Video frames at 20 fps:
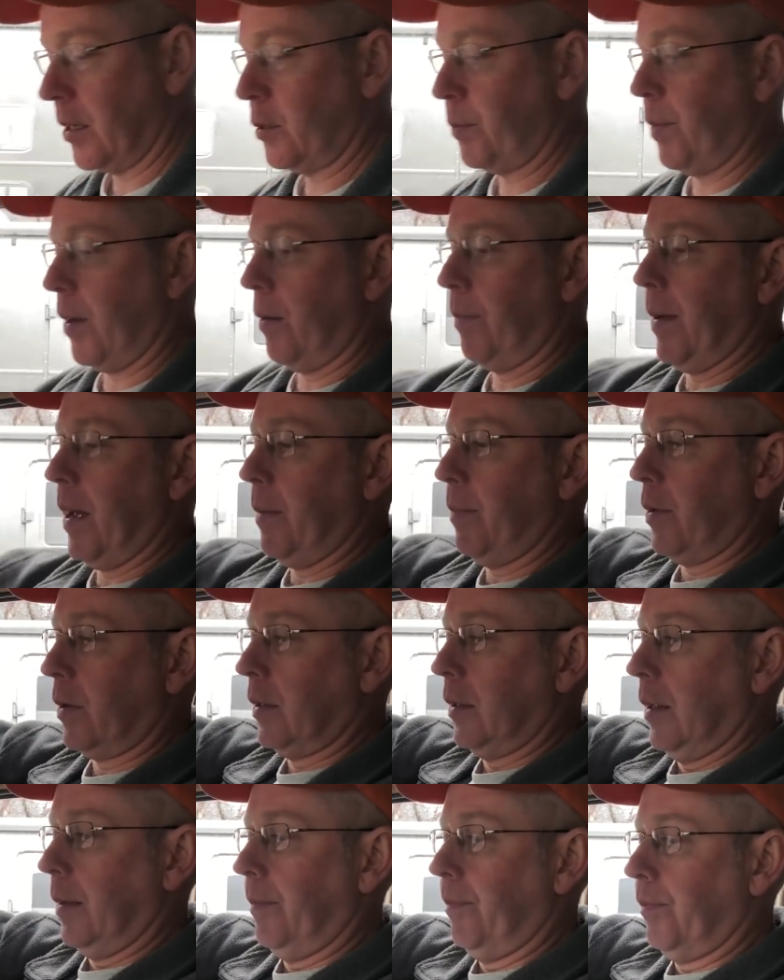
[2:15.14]
a spare paper
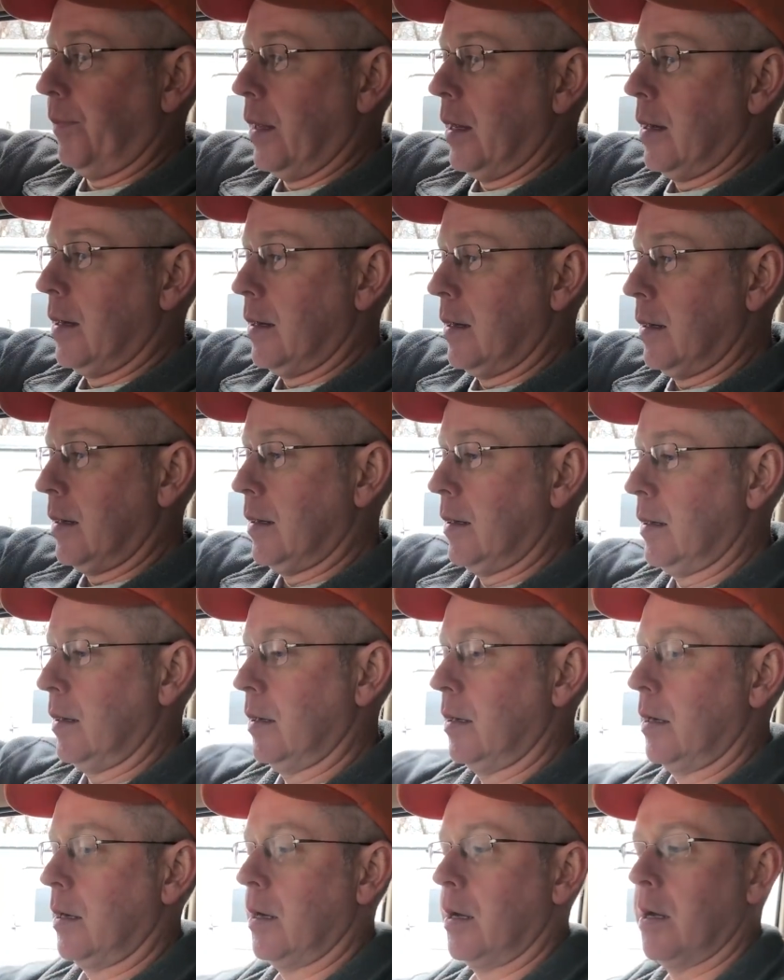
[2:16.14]
clip
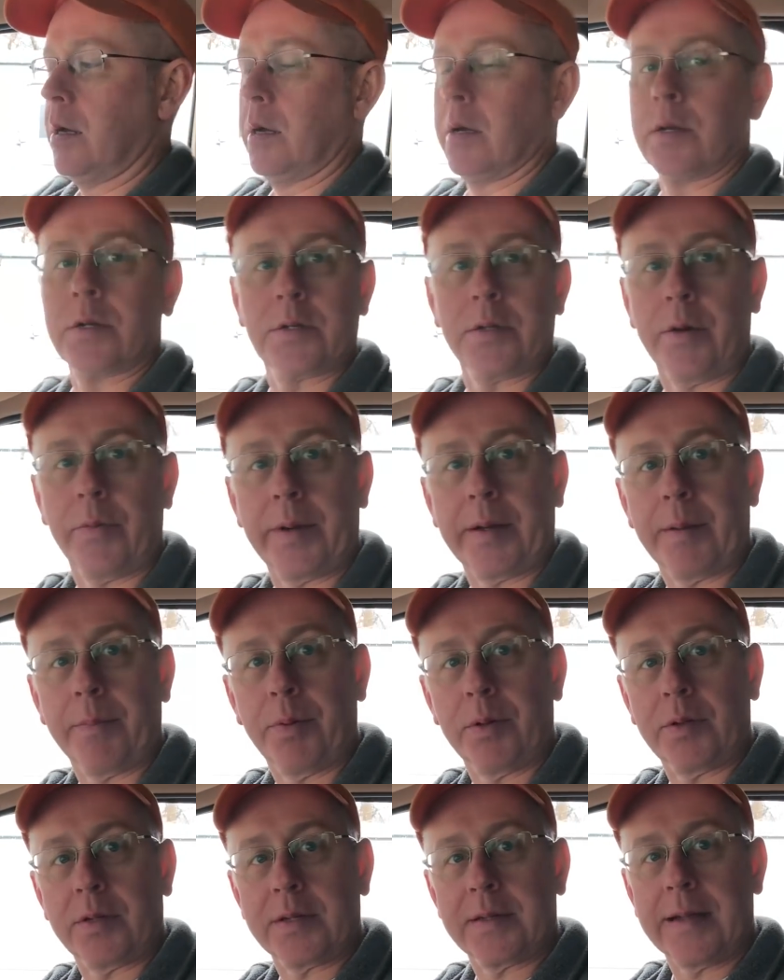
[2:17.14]
so that we can
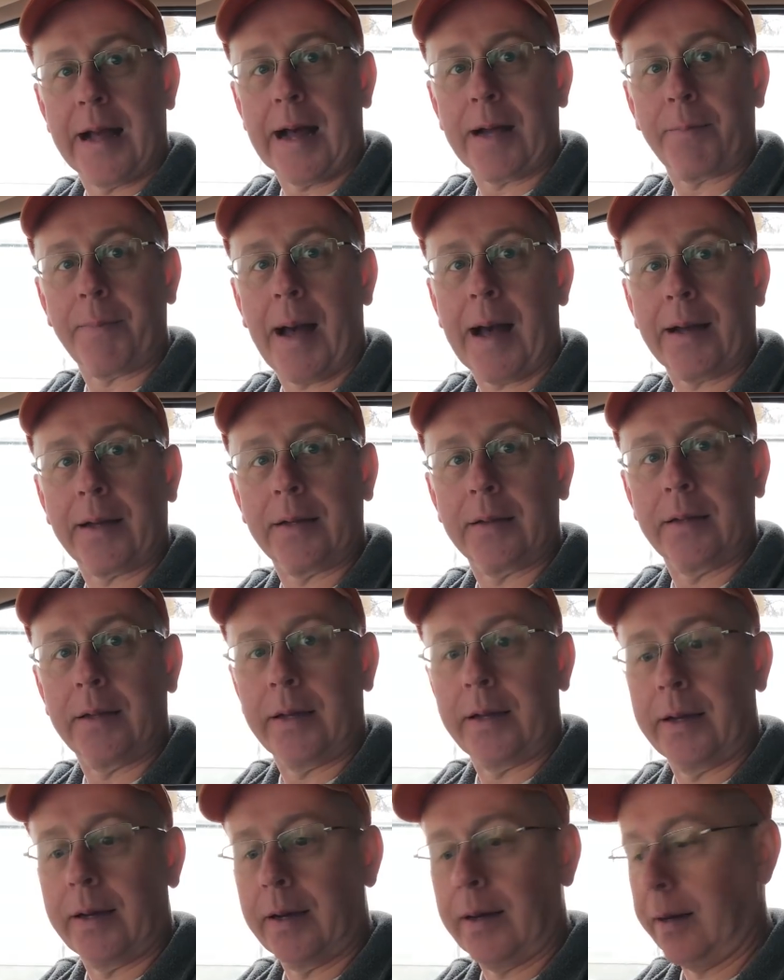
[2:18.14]
put the snack back in
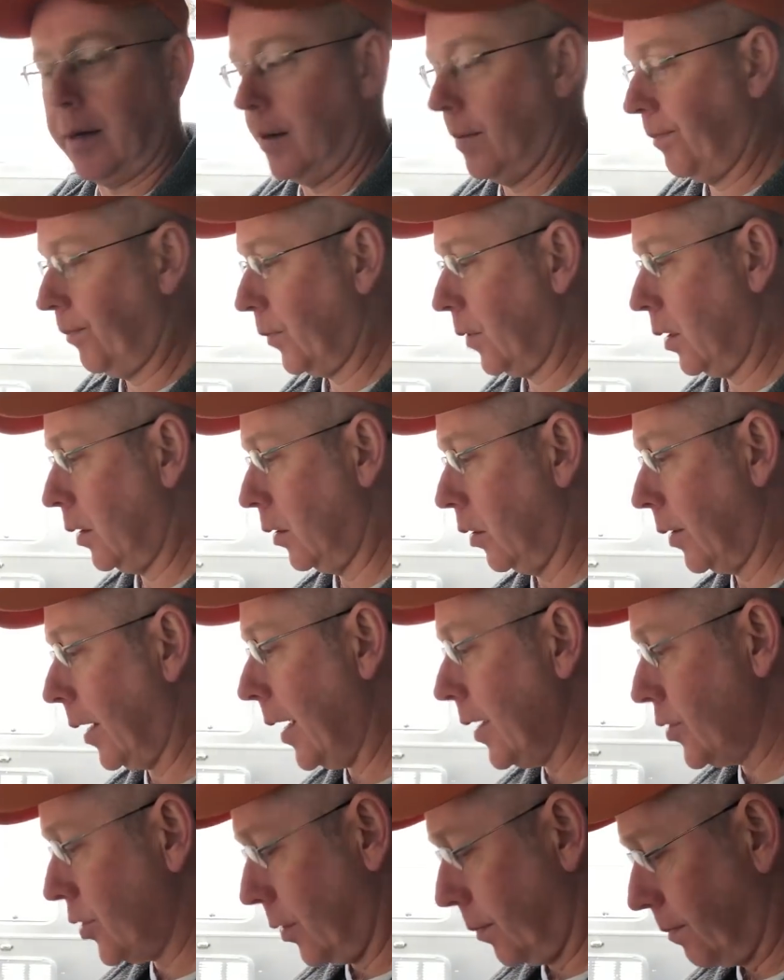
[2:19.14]
the uh,
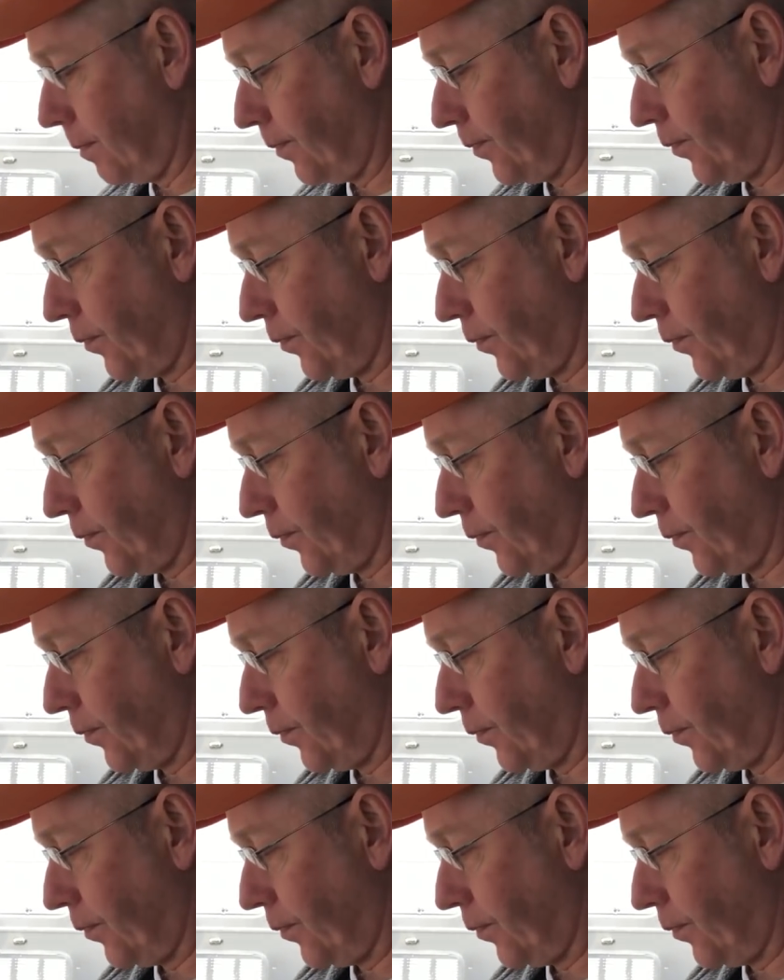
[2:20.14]
location.